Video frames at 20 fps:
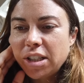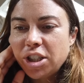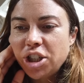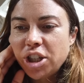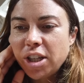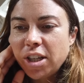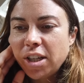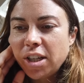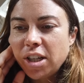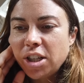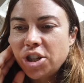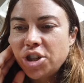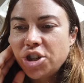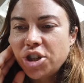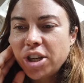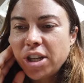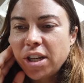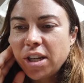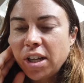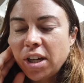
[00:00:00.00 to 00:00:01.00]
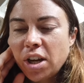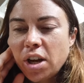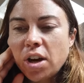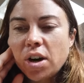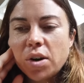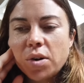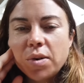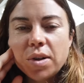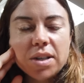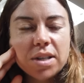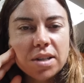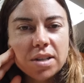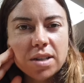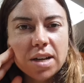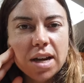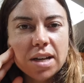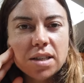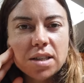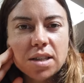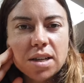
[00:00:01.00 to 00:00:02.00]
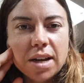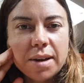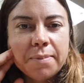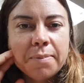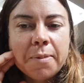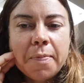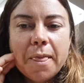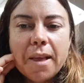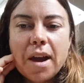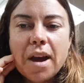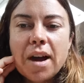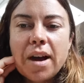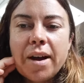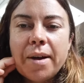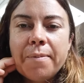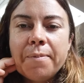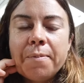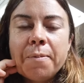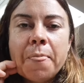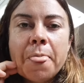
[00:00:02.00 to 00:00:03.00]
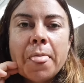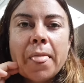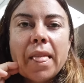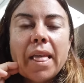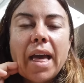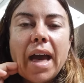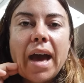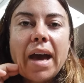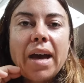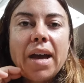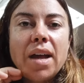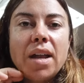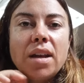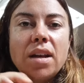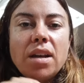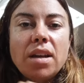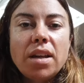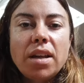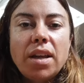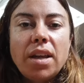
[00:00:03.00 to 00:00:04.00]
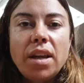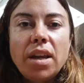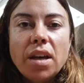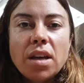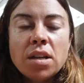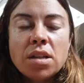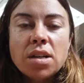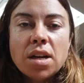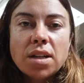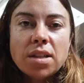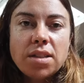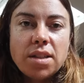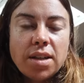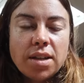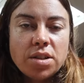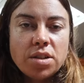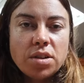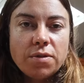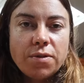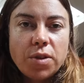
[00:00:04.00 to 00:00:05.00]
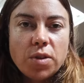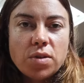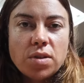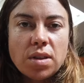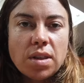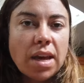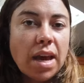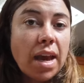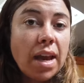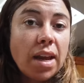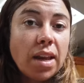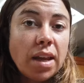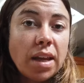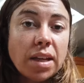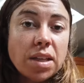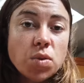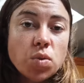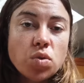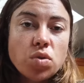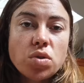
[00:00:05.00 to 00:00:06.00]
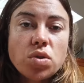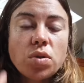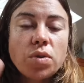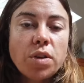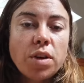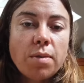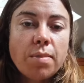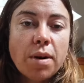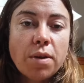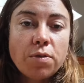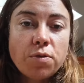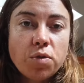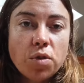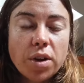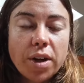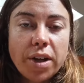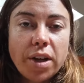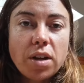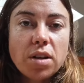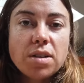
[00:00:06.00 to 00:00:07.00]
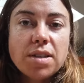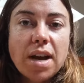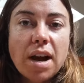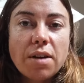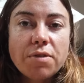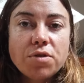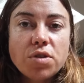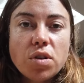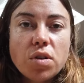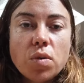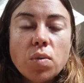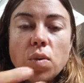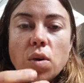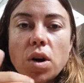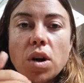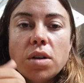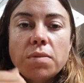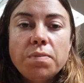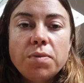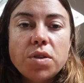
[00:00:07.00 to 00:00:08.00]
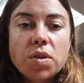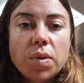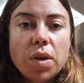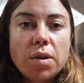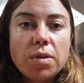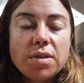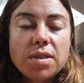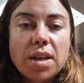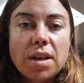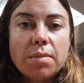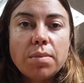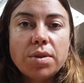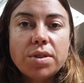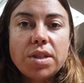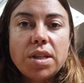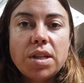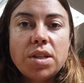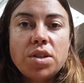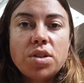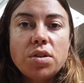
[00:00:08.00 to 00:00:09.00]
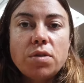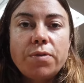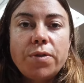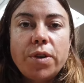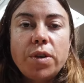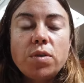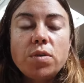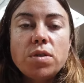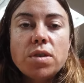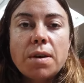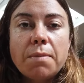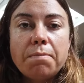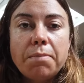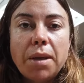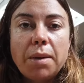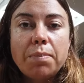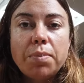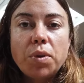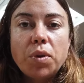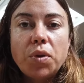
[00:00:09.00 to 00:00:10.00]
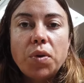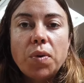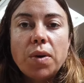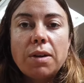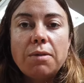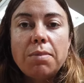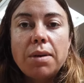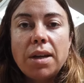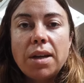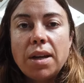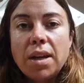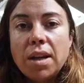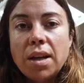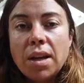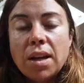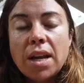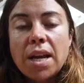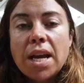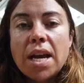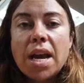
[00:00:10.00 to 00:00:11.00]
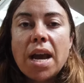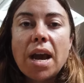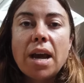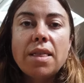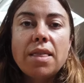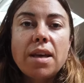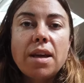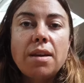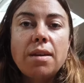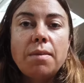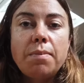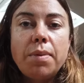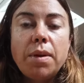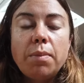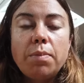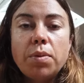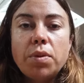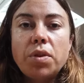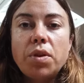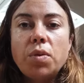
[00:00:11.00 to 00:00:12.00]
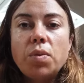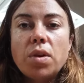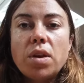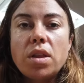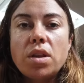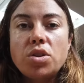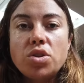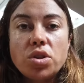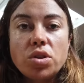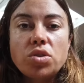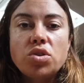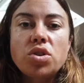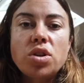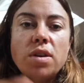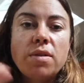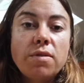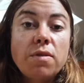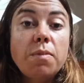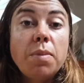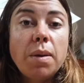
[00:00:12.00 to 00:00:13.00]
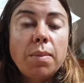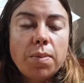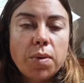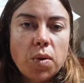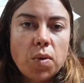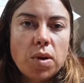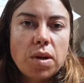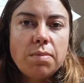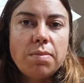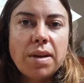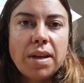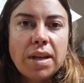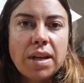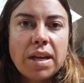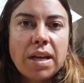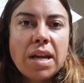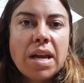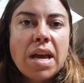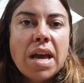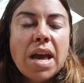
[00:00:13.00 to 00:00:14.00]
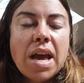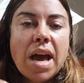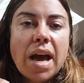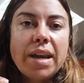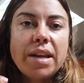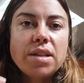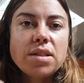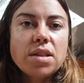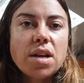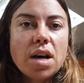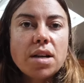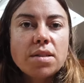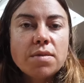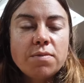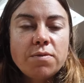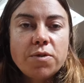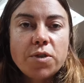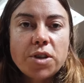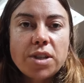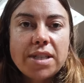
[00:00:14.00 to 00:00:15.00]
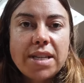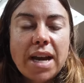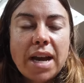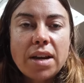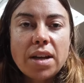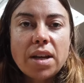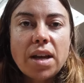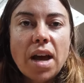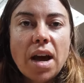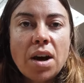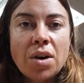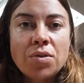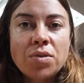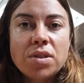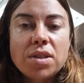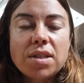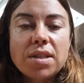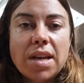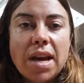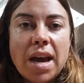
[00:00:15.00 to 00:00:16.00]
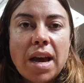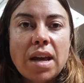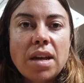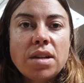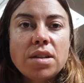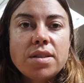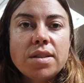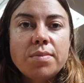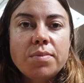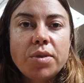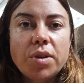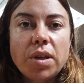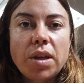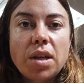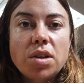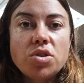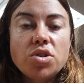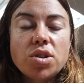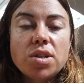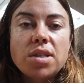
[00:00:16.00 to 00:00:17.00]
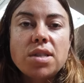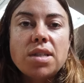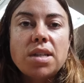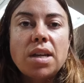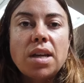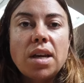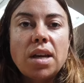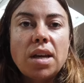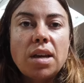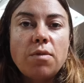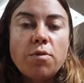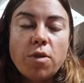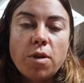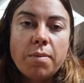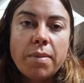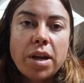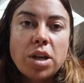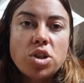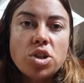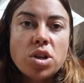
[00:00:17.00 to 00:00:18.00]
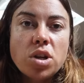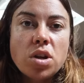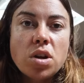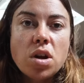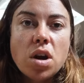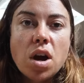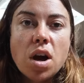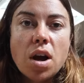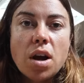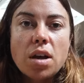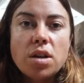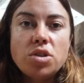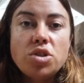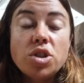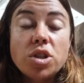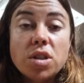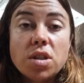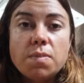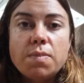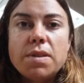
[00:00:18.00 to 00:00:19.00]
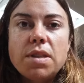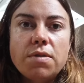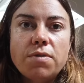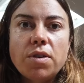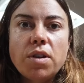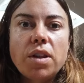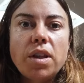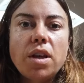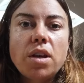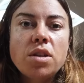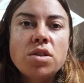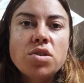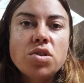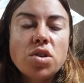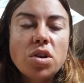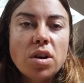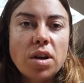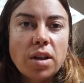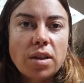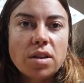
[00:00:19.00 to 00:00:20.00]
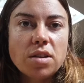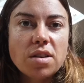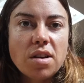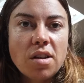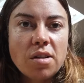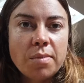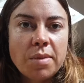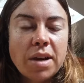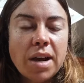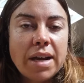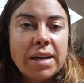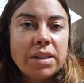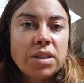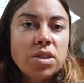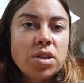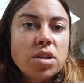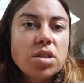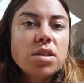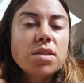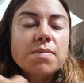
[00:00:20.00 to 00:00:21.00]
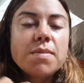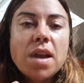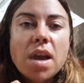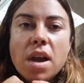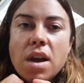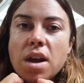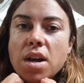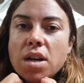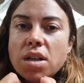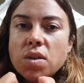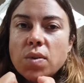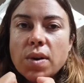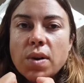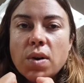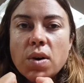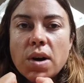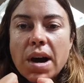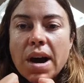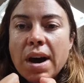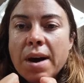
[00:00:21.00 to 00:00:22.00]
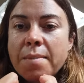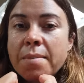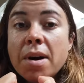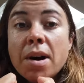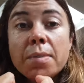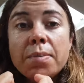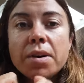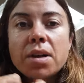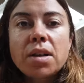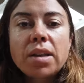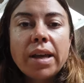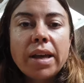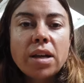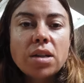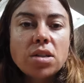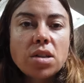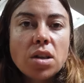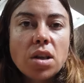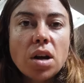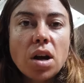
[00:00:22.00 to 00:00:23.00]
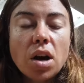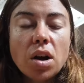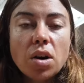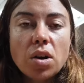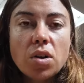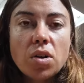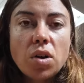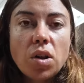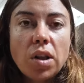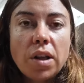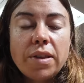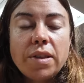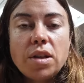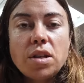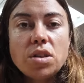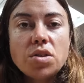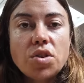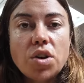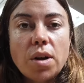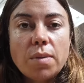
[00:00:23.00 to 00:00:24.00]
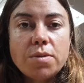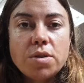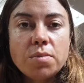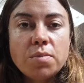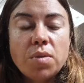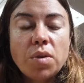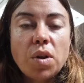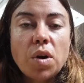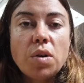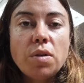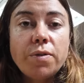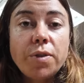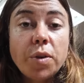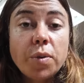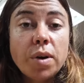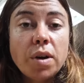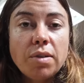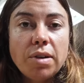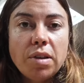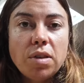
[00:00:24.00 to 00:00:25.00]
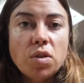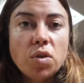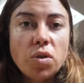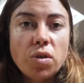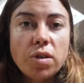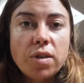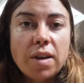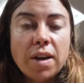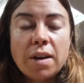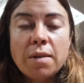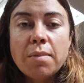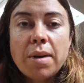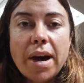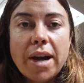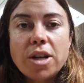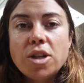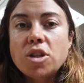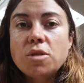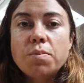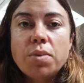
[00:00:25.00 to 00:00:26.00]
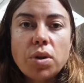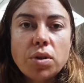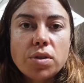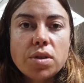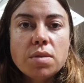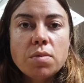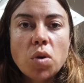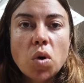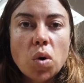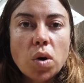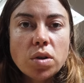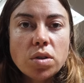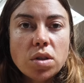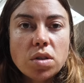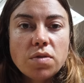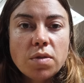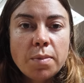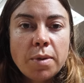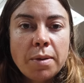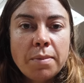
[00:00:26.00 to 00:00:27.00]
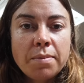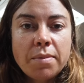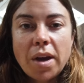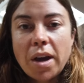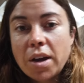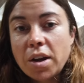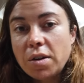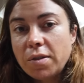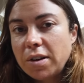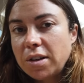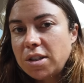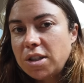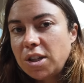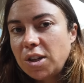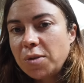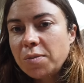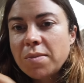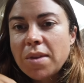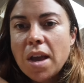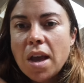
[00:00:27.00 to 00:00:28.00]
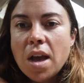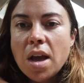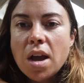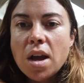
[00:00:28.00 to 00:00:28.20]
G-E-G-E-O is his last name, and he conducted interviews in the 80s, which was only about 40 years after the war, so he was able to interview some people who had been in it, and then people who were the children of people who had been in it. And he's got some first-hand accounts and some really interesting information just specifically concerning the Solomon Islanders. So I'll put a link to the article in the description below if you want to read the whole thing, but I just pulled some quotes from him. I'm going to read to you.